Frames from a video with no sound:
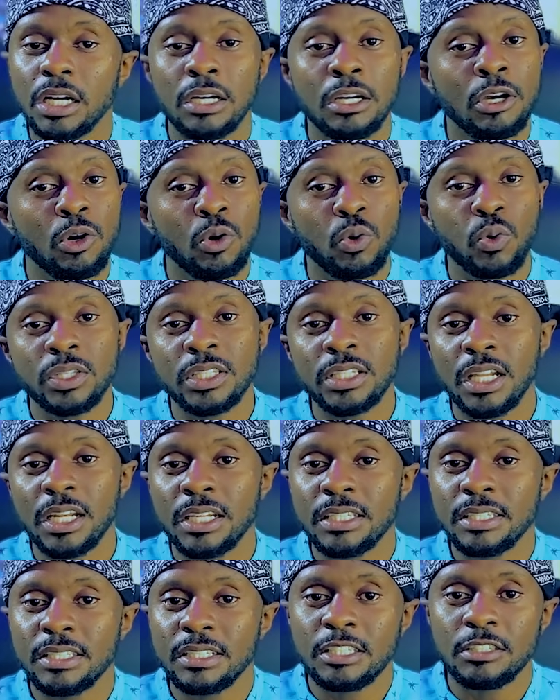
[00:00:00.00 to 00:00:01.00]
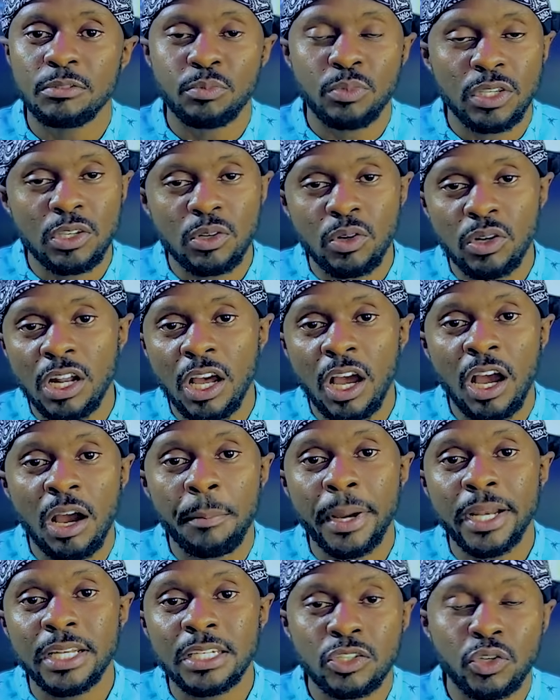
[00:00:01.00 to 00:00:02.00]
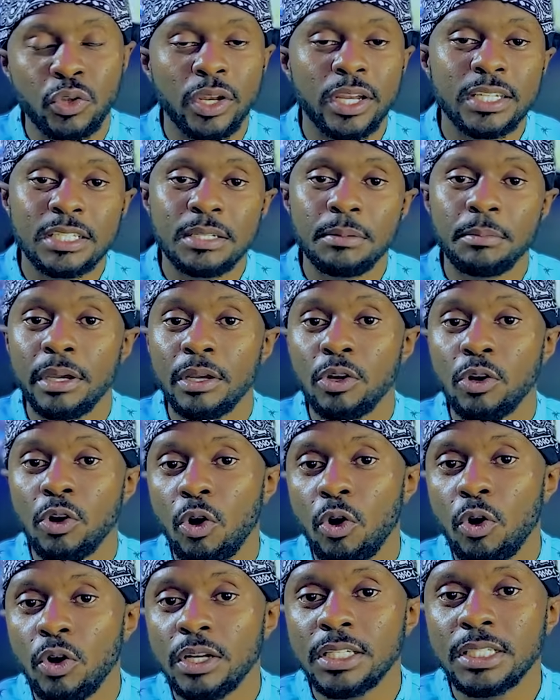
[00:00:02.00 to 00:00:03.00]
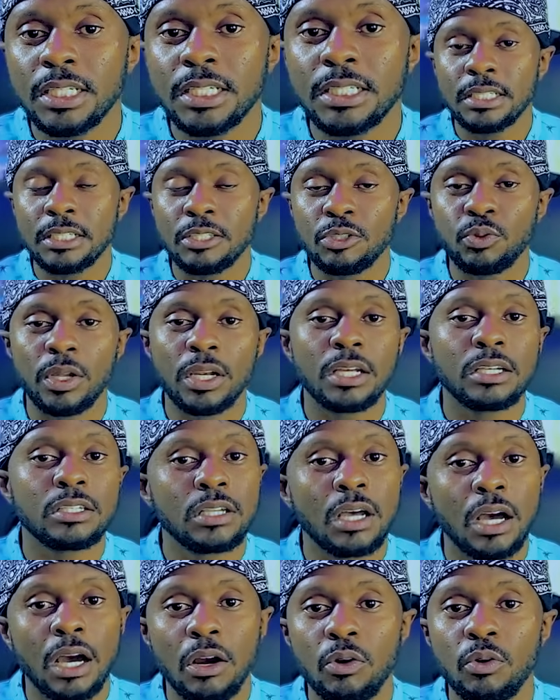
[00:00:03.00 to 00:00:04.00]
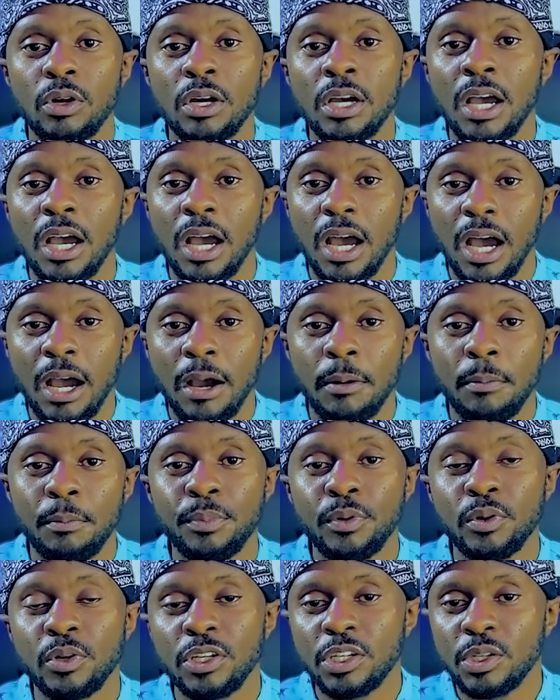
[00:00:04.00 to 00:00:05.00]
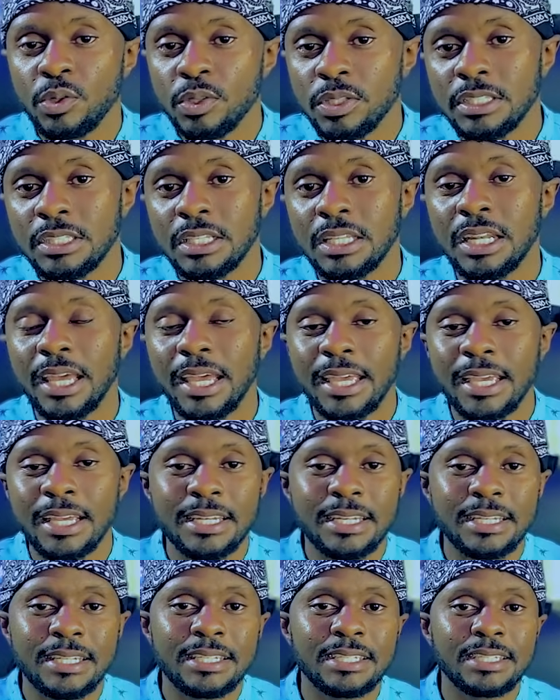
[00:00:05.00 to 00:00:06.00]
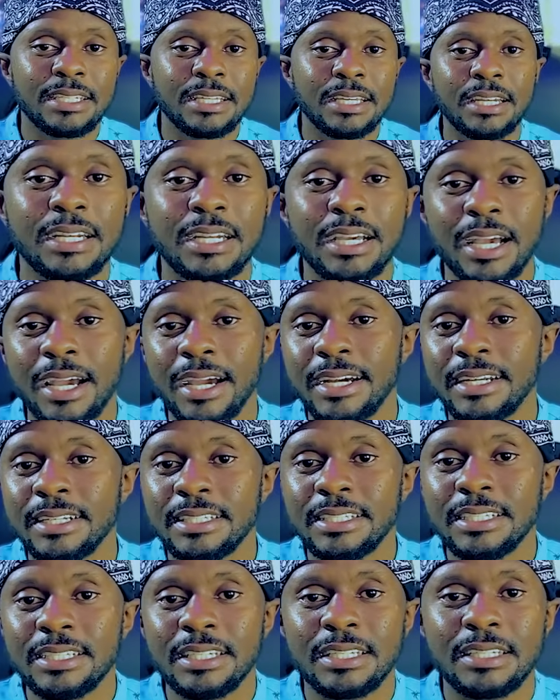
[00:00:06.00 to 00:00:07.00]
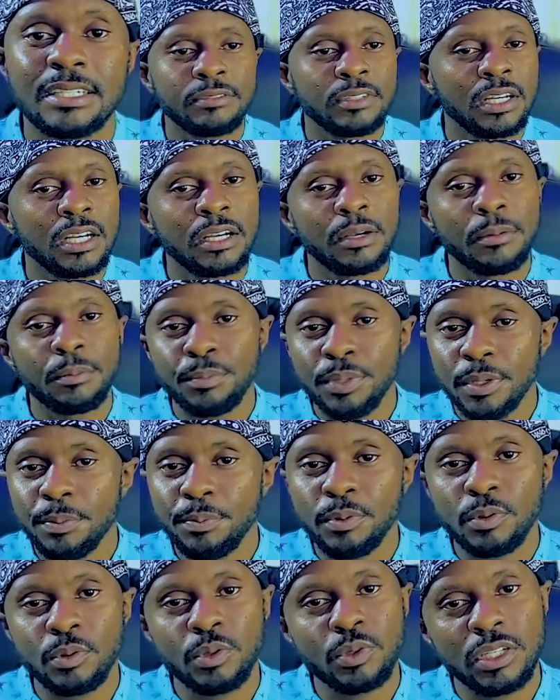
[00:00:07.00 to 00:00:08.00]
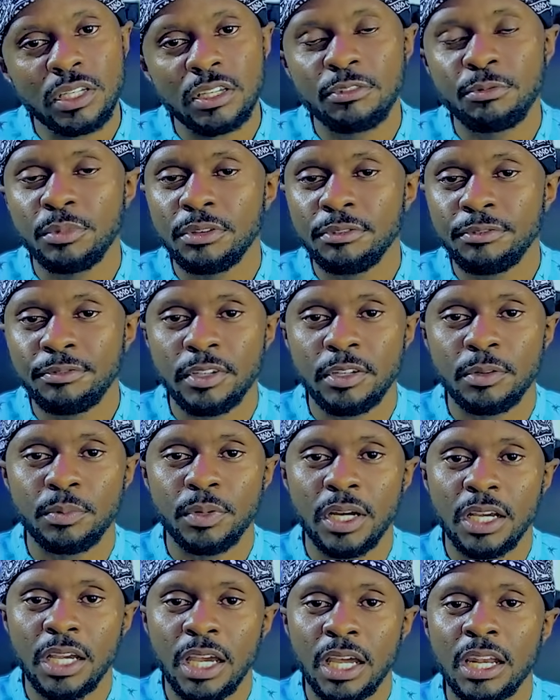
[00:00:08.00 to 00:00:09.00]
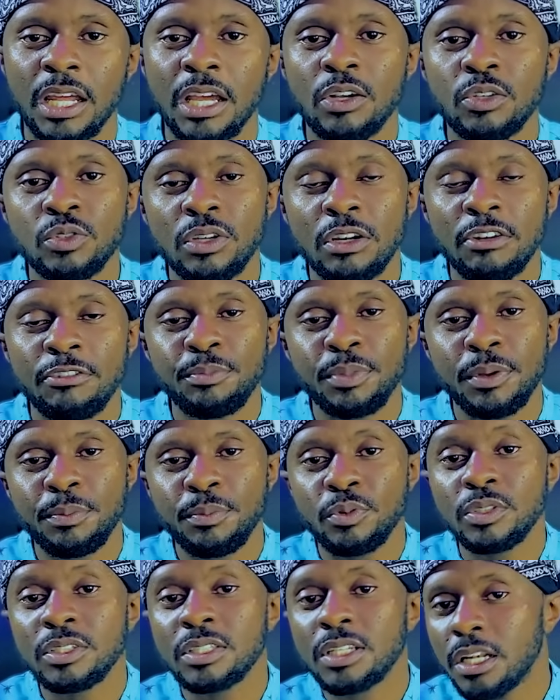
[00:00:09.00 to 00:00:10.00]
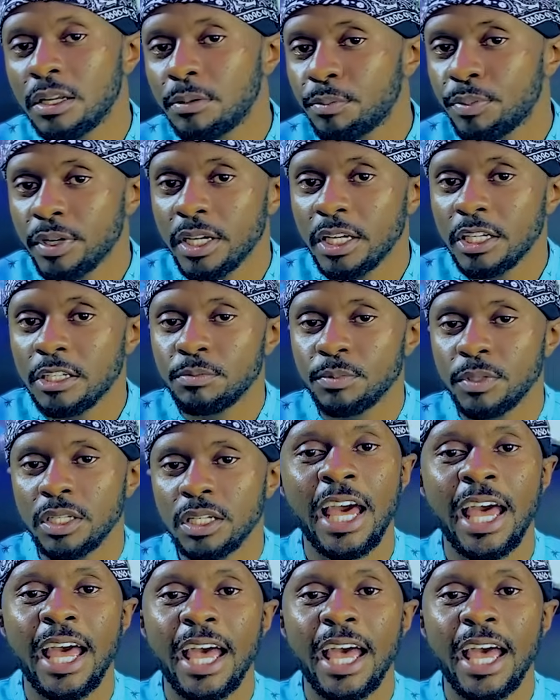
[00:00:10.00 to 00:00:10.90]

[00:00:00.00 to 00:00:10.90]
who challenges me on how I'm articulating my content as well as how I'm producing, editing, cutting, people who give me feedback. And I also have people who celebrate me.